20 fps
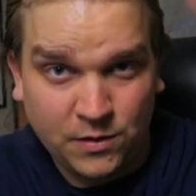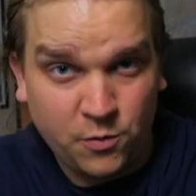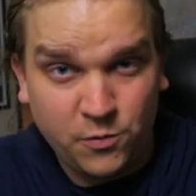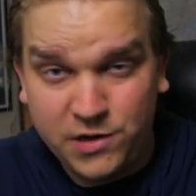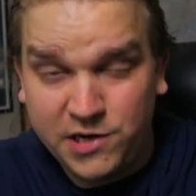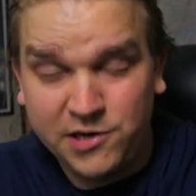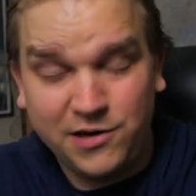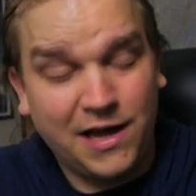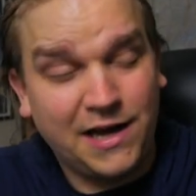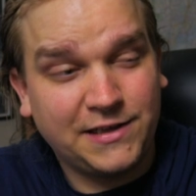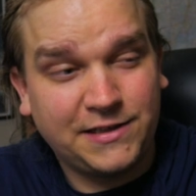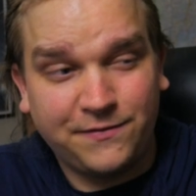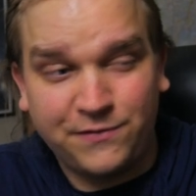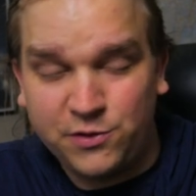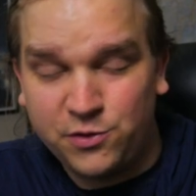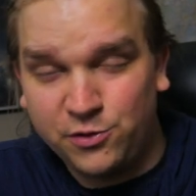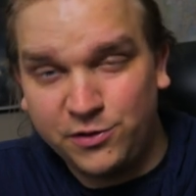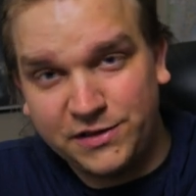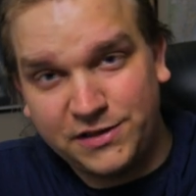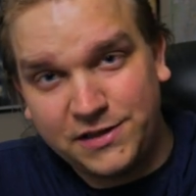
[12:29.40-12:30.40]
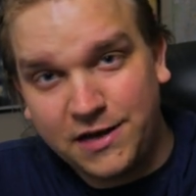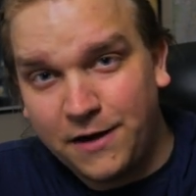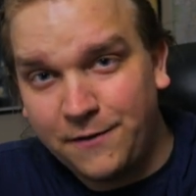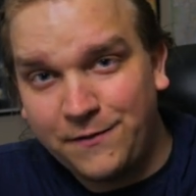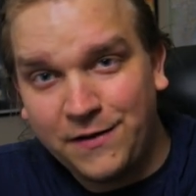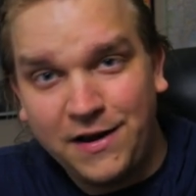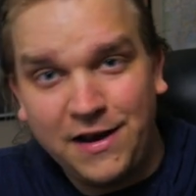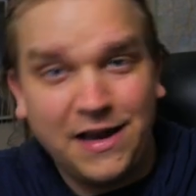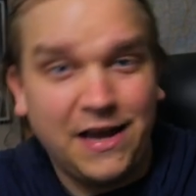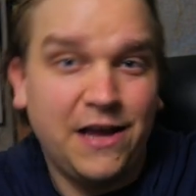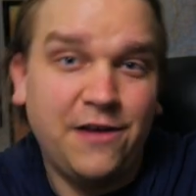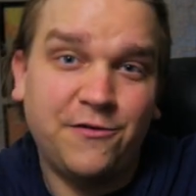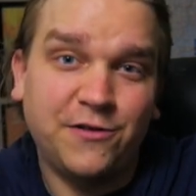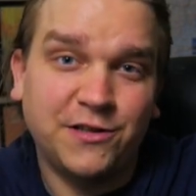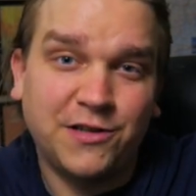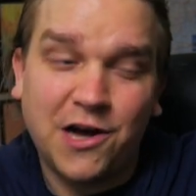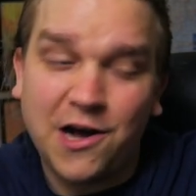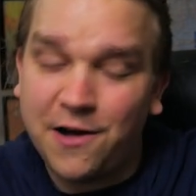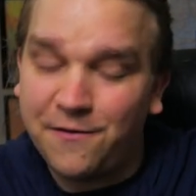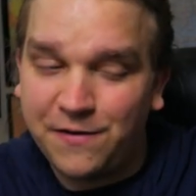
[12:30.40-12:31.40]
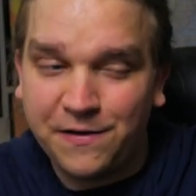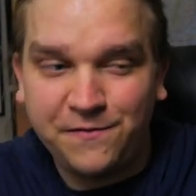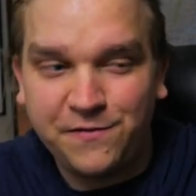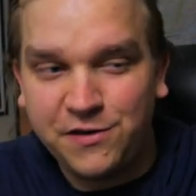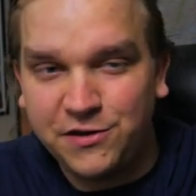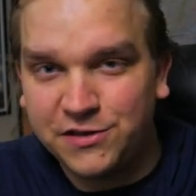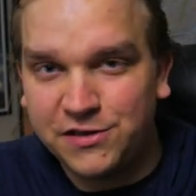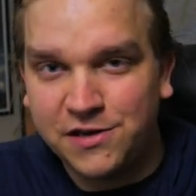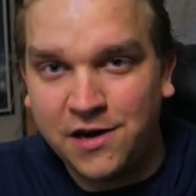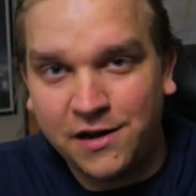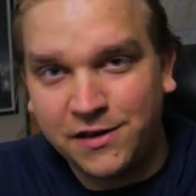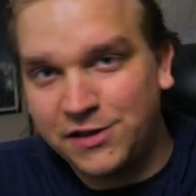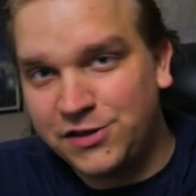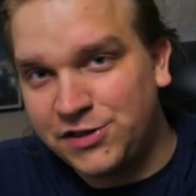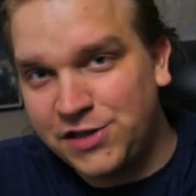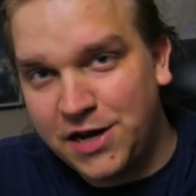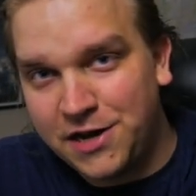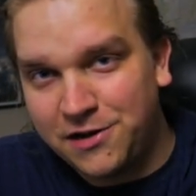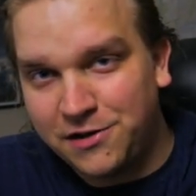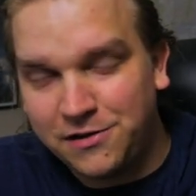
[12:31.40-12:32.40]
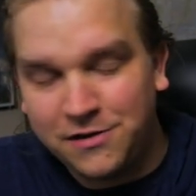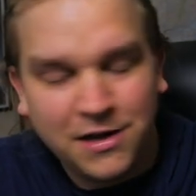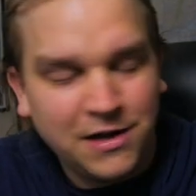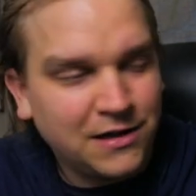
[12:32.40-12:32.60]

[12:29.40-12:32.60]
We do lots of cool stuff in Resolve and Fusion on this channel.